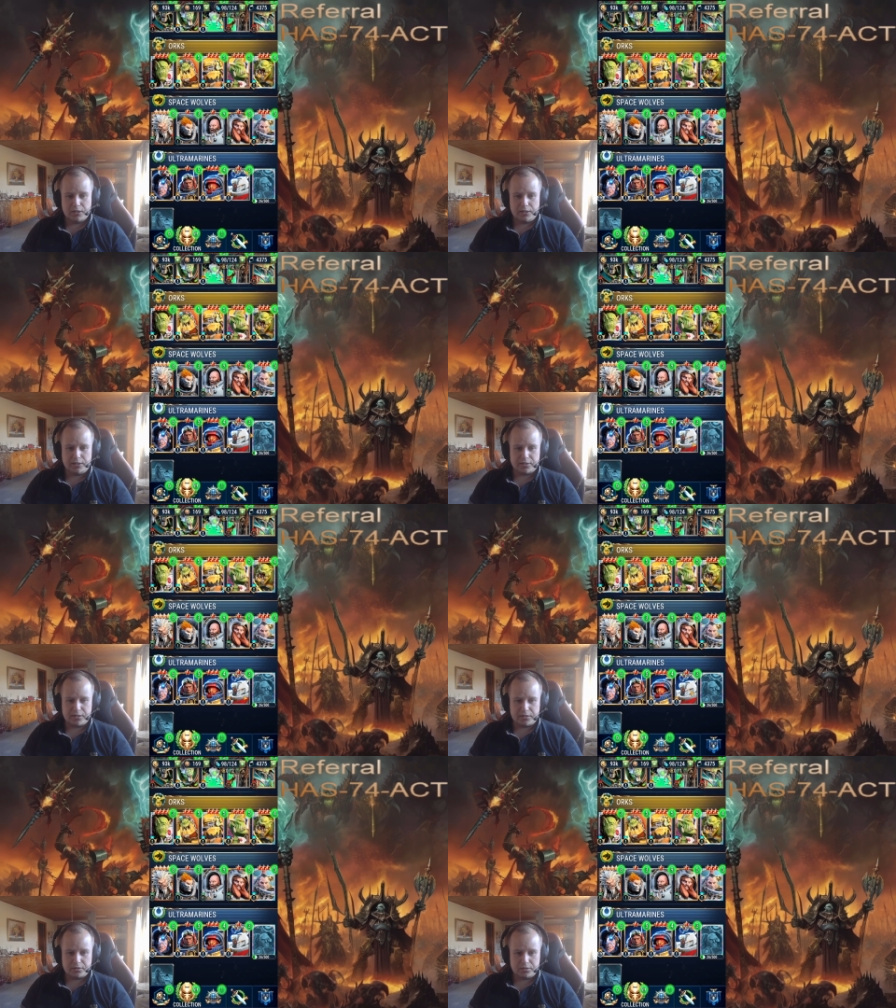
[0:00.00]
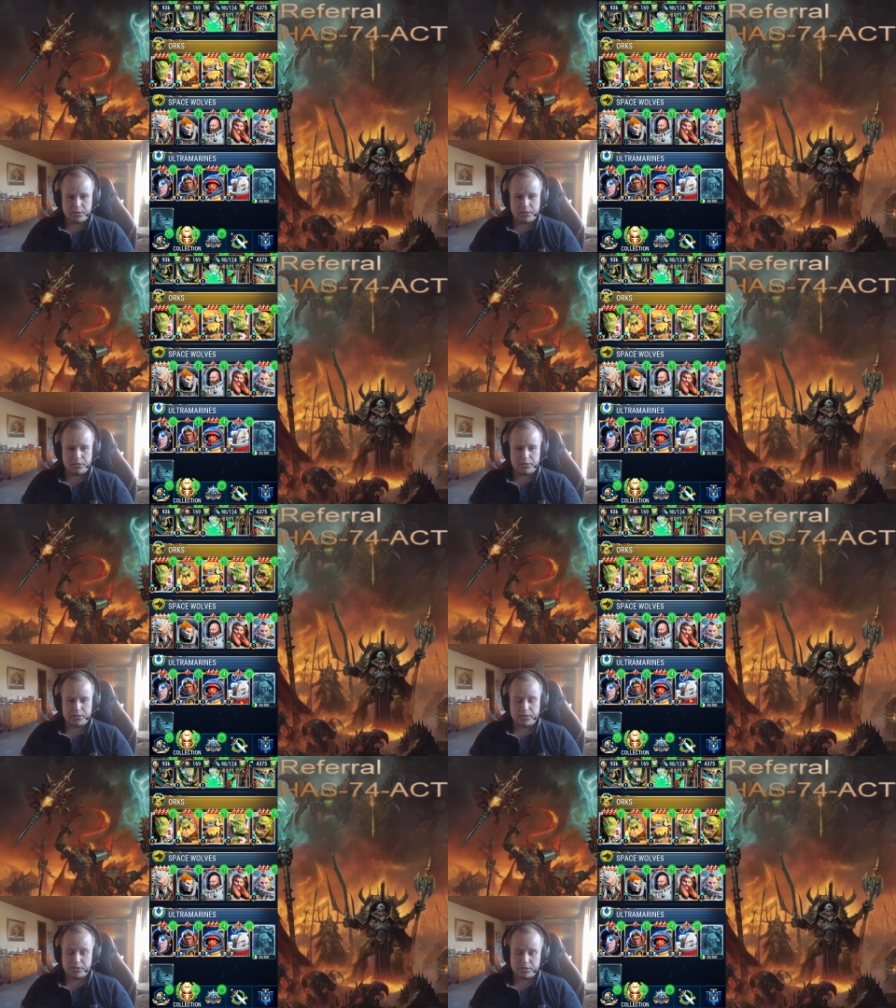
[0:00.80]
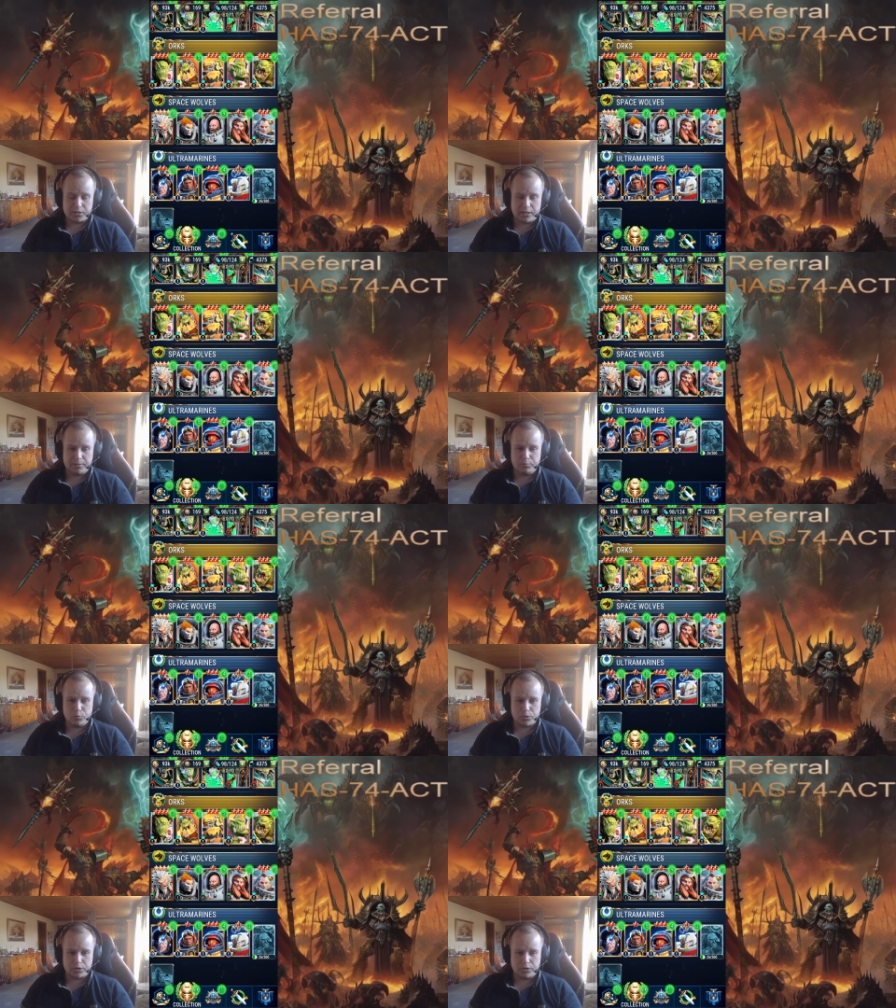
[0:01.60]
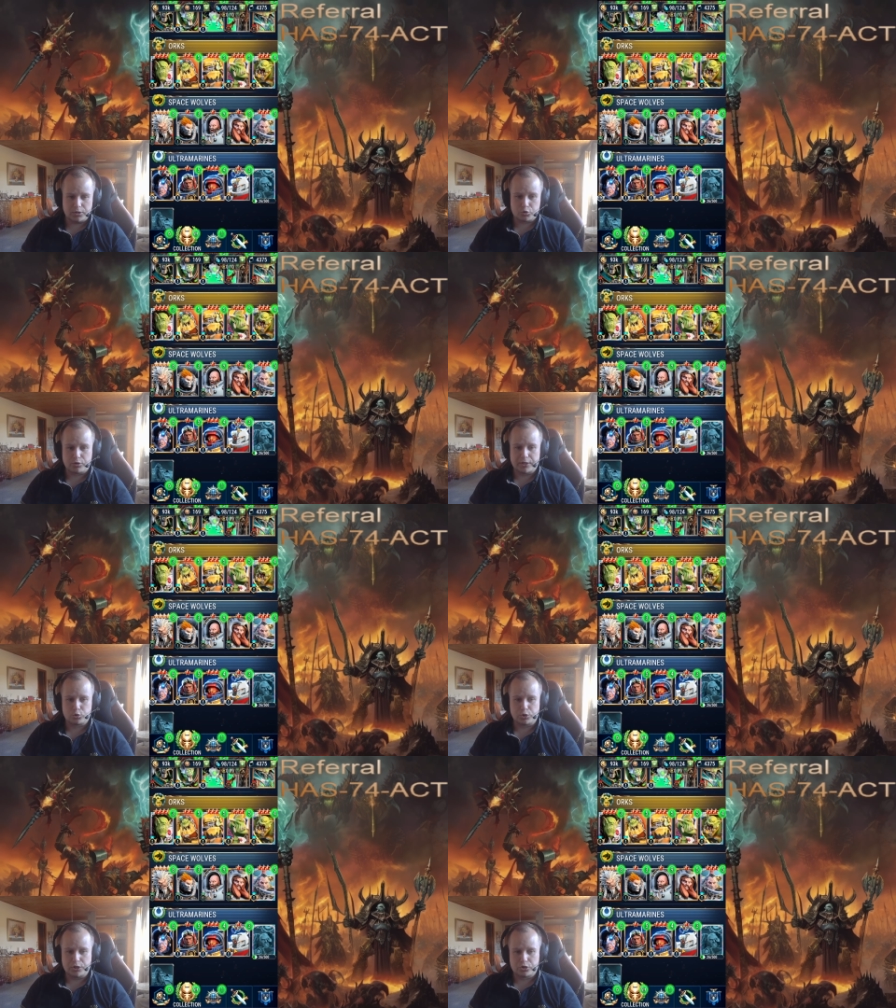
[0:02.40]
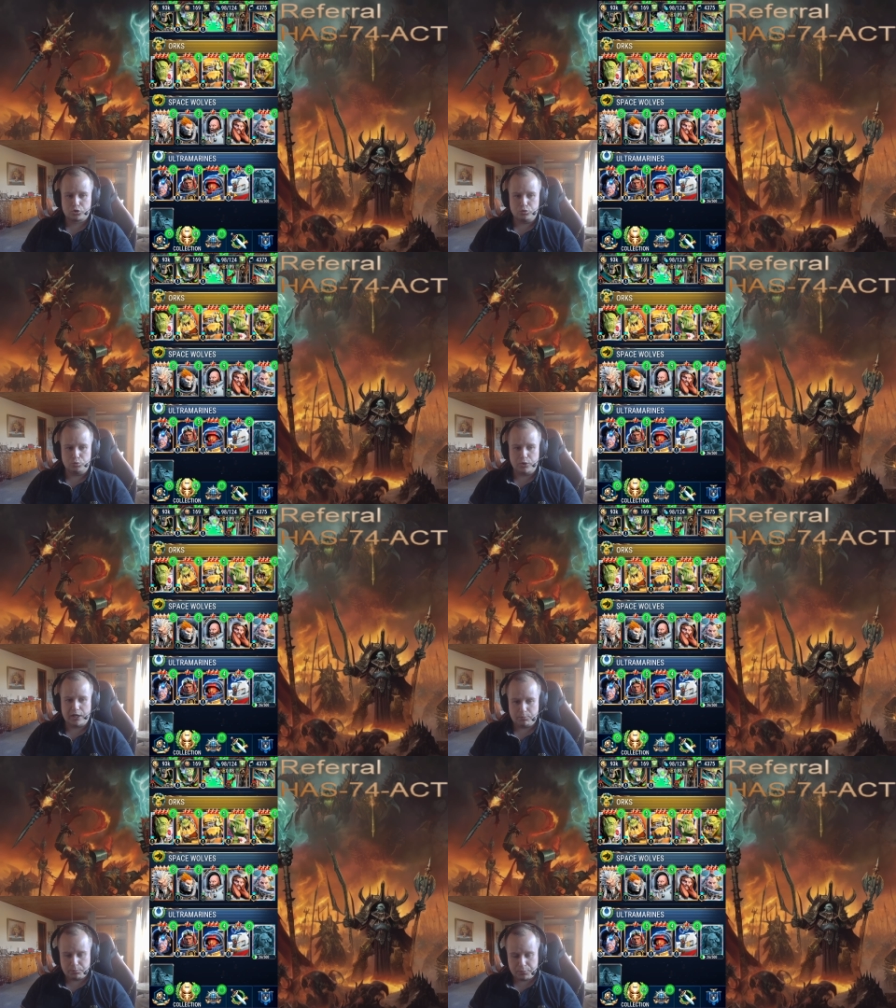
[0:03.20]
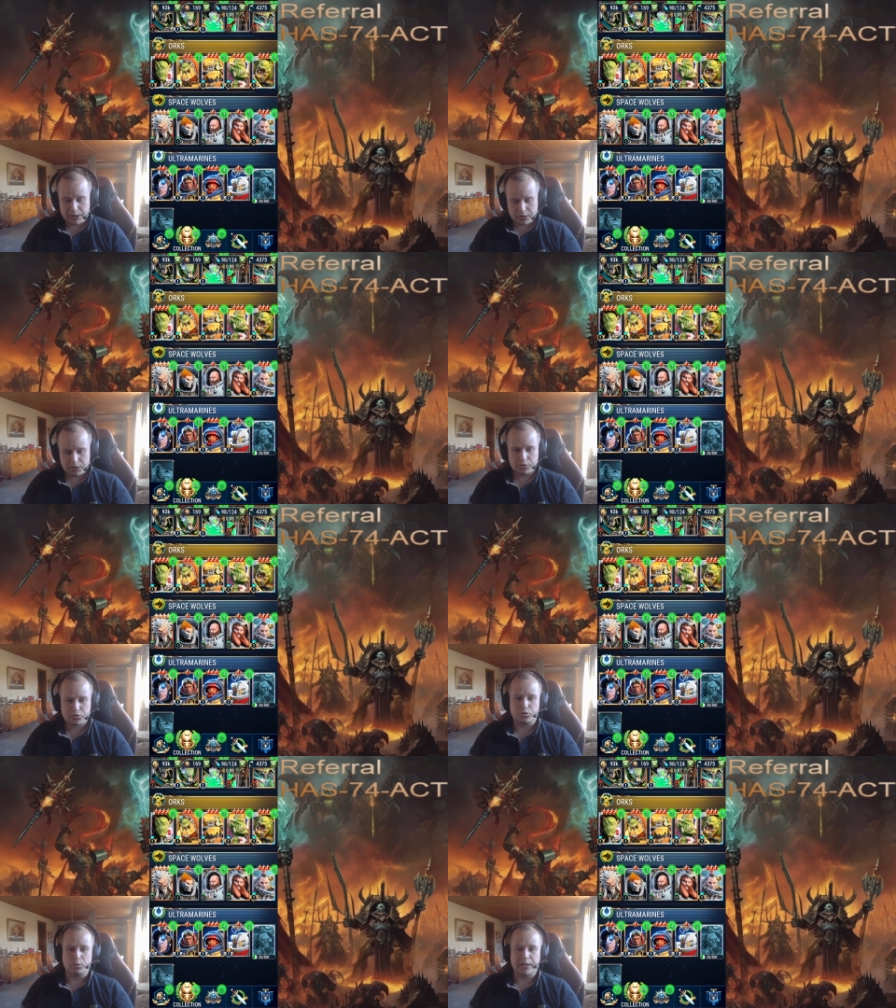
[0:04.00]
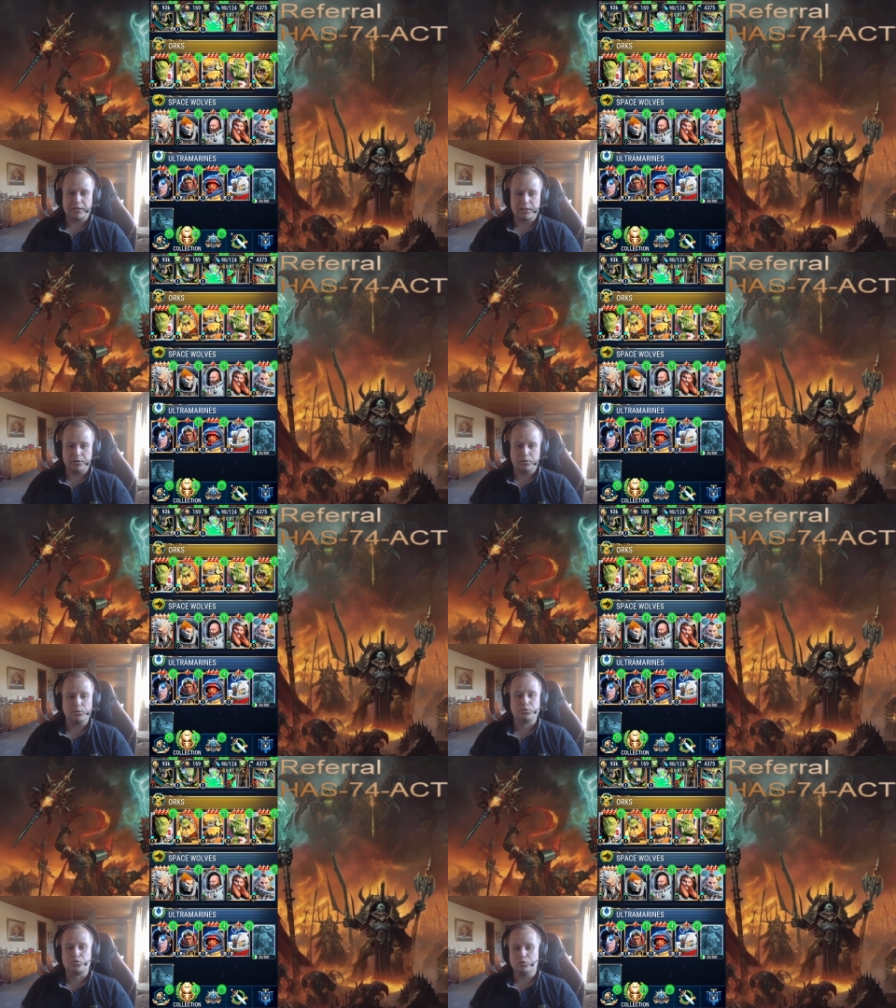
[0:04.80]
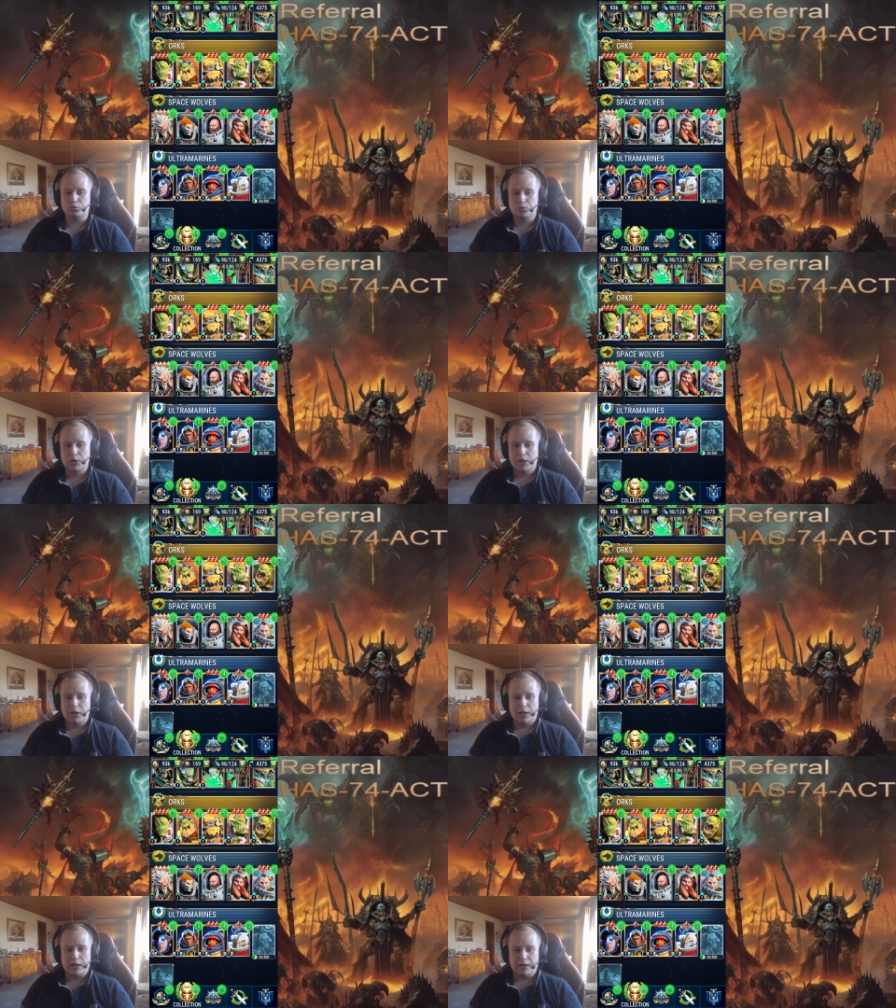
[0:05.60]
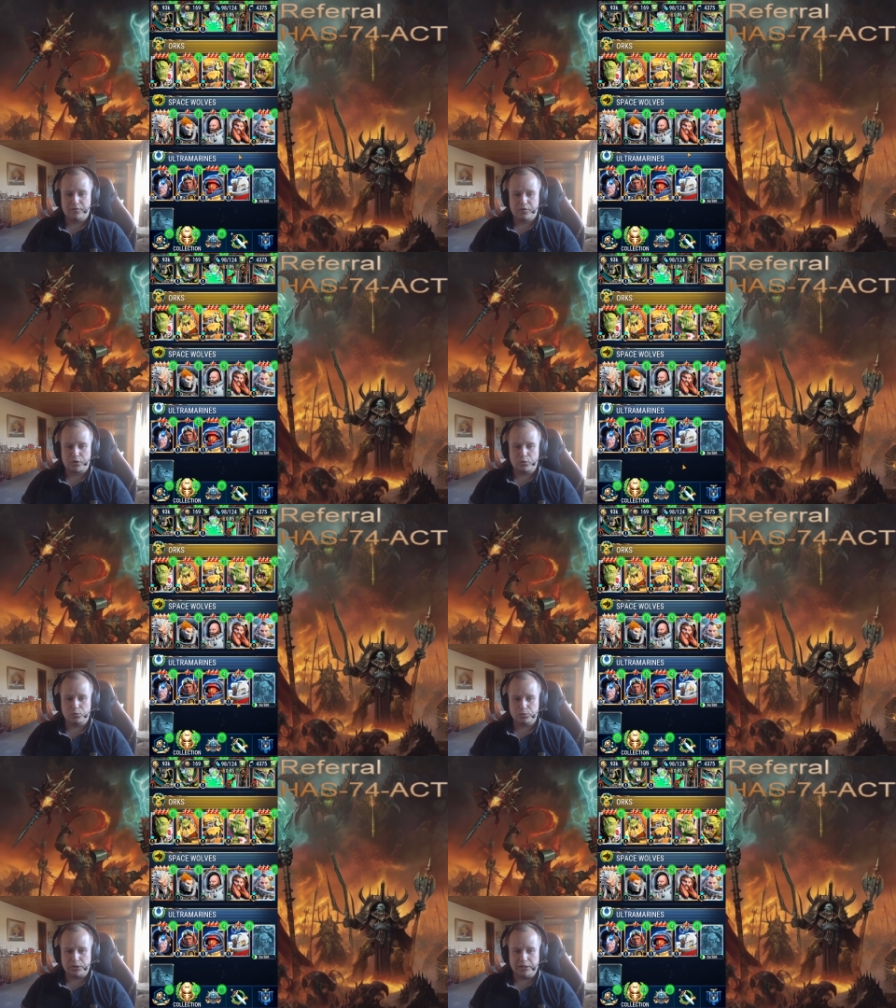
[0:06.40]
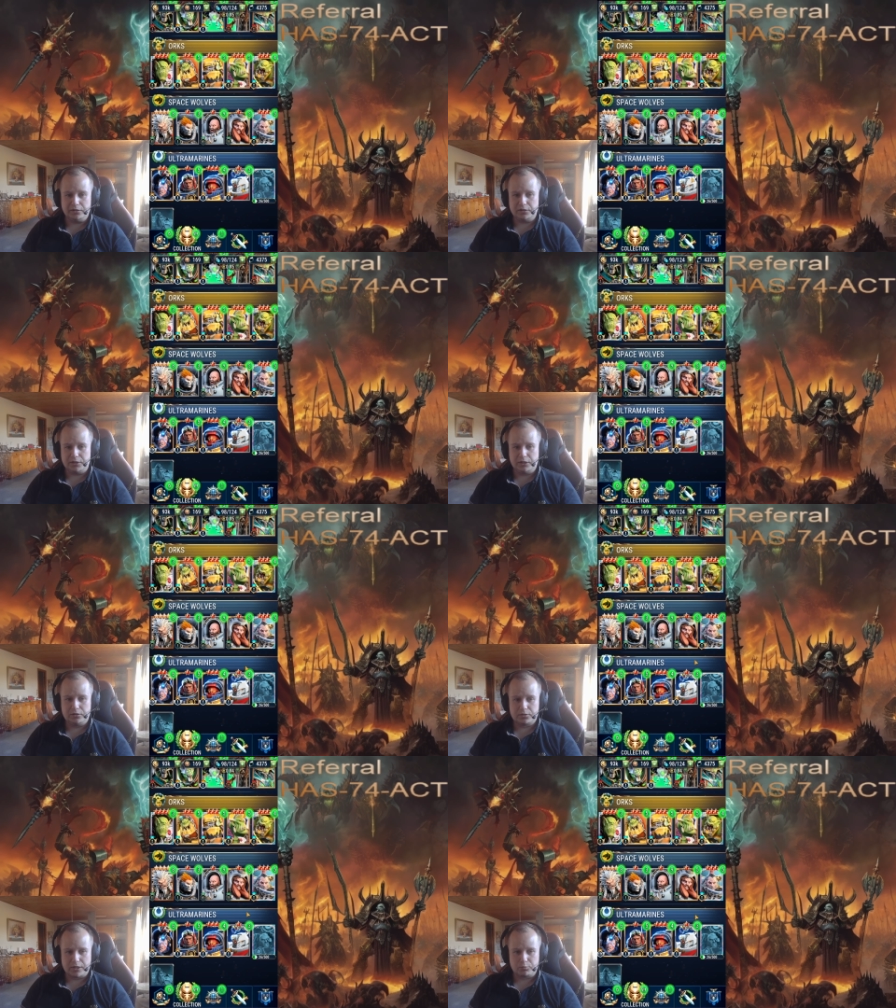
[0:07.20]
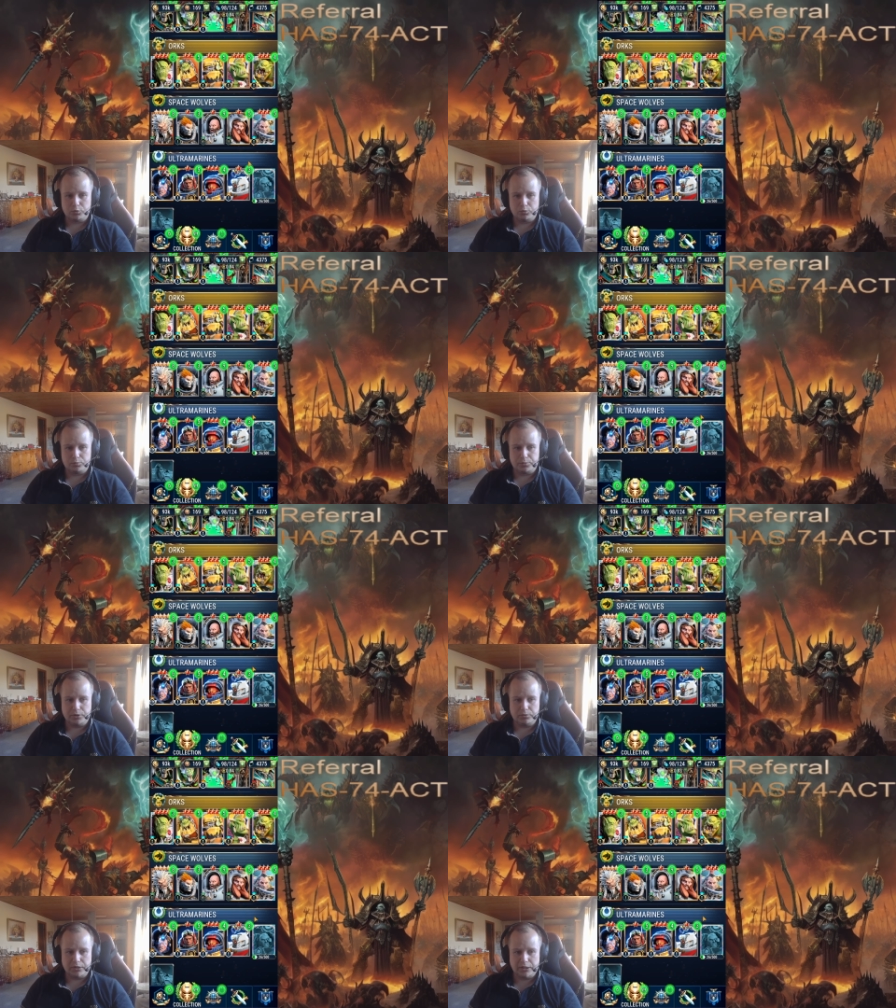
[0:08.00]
Incensius, I'm working on trying to get to epic, so I can also have a gold healer here. That will be really